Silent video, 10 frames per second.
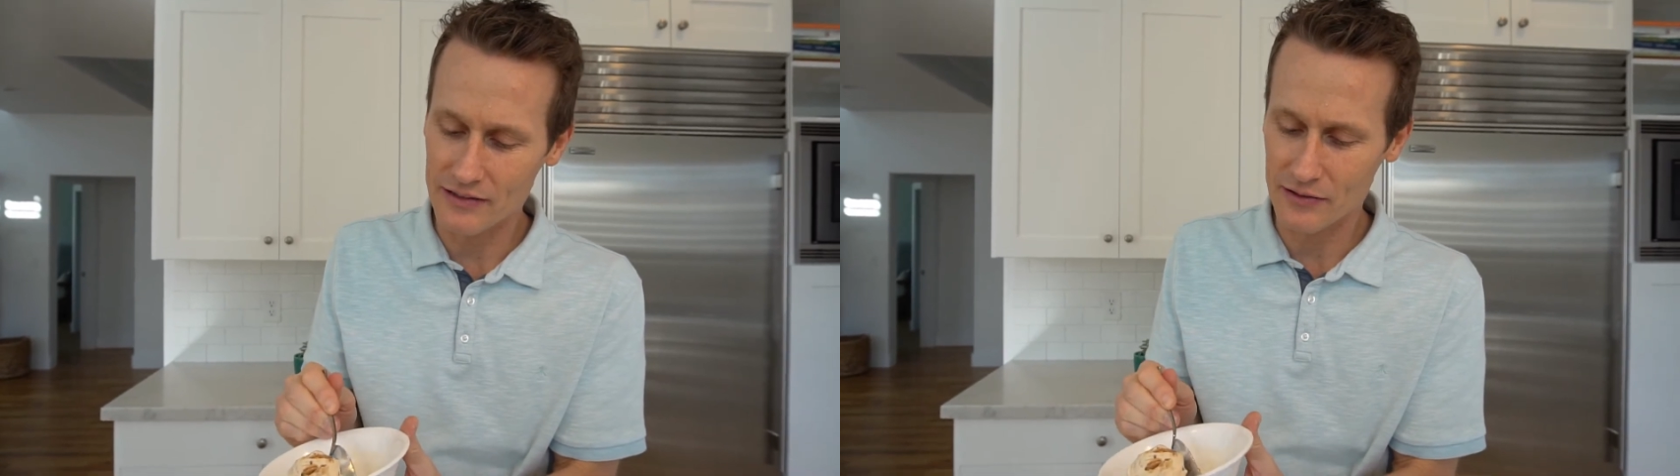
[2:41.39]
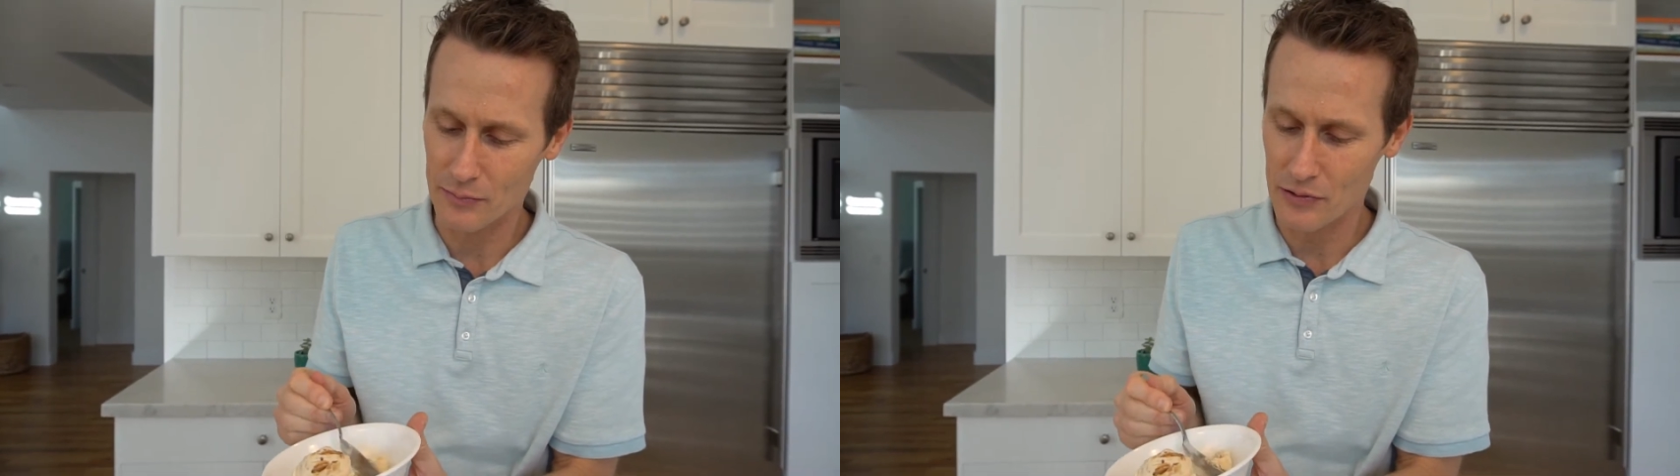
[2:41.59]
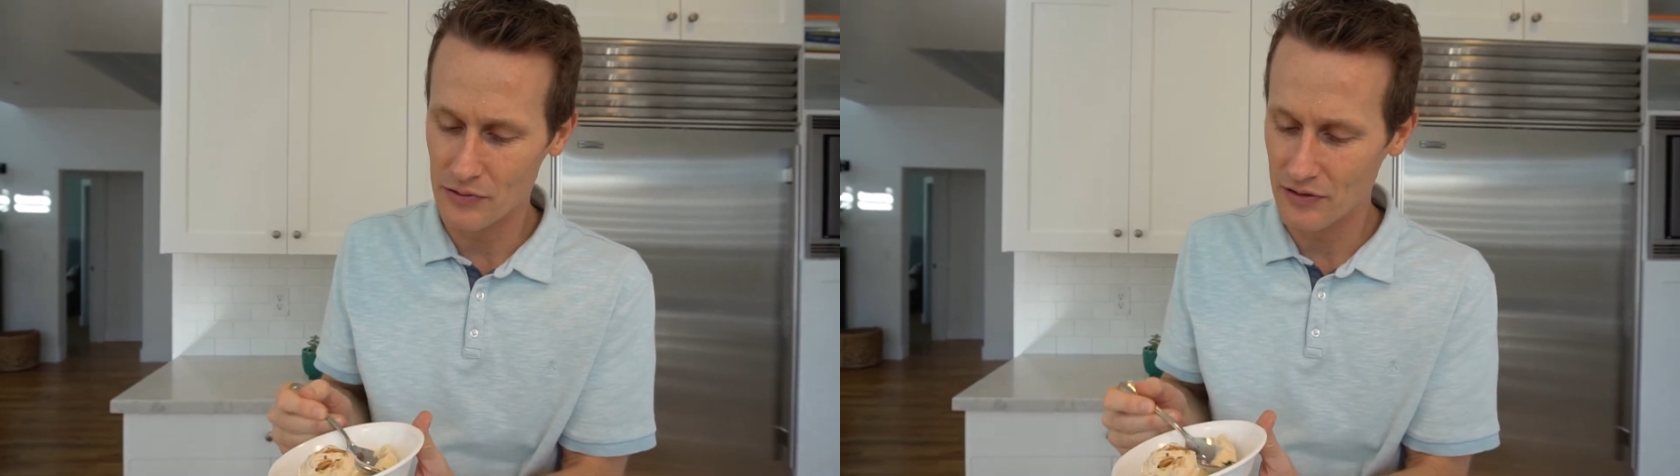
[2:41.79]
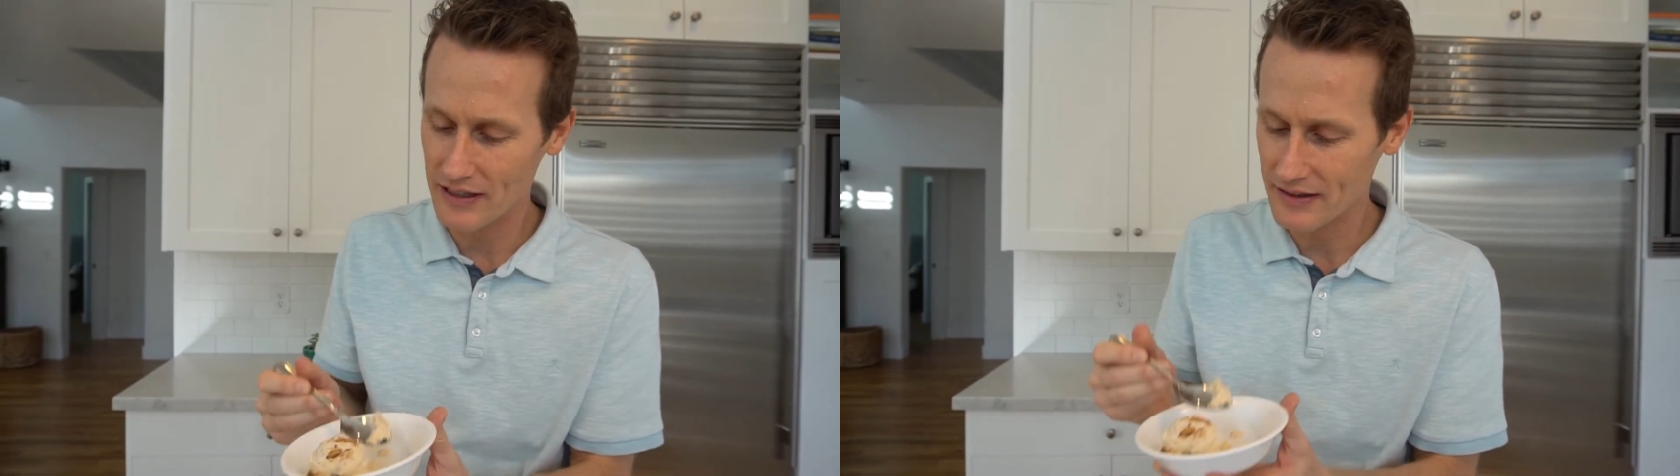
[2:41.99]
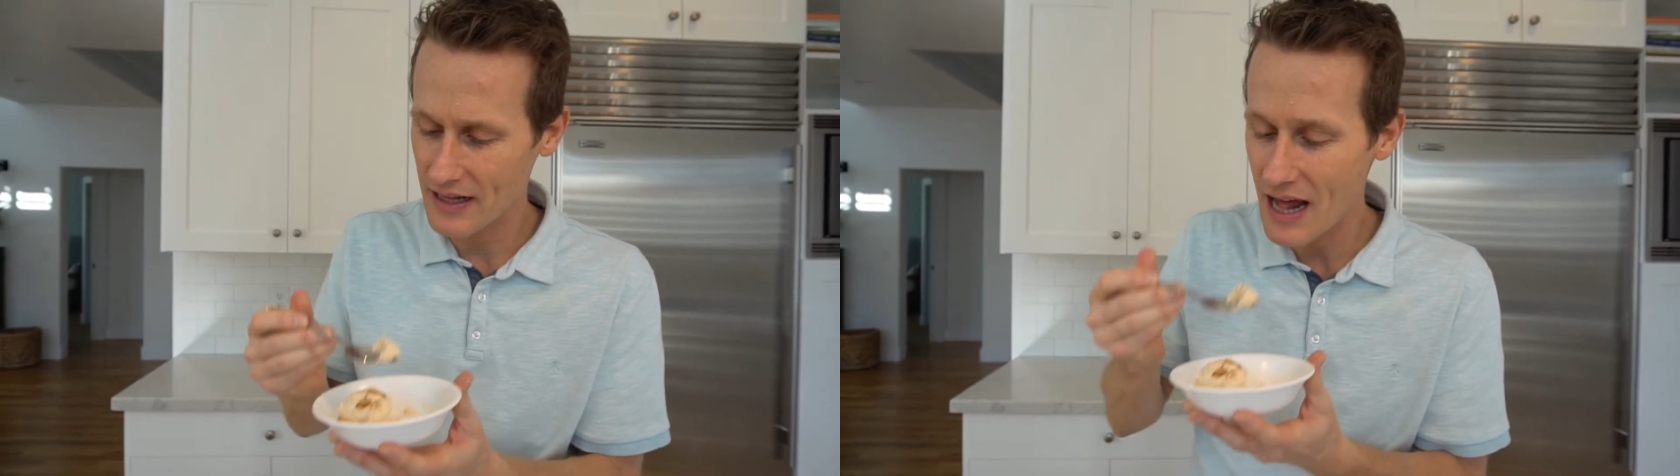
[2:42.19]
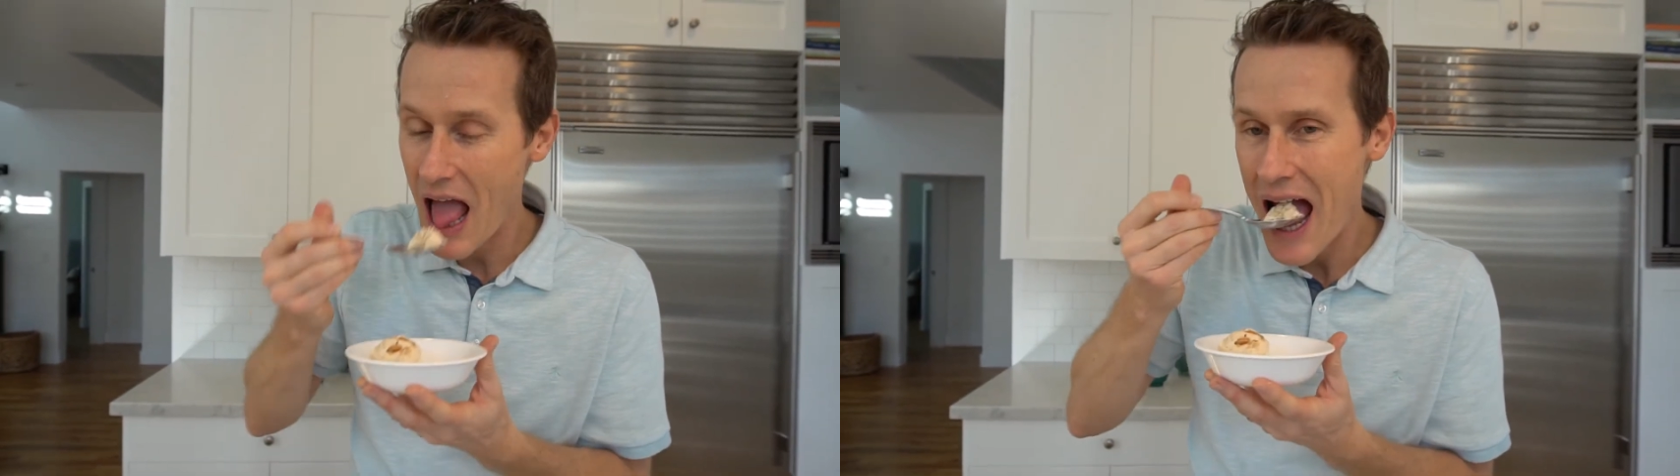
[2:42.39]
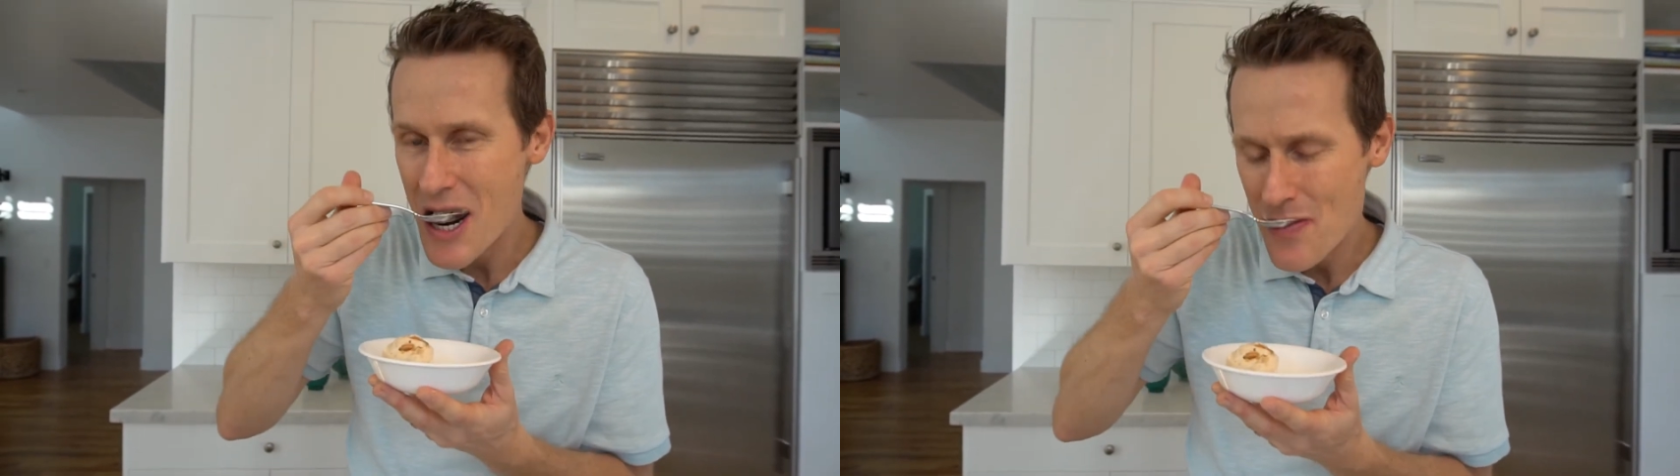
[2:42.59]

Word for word: as smooth like that.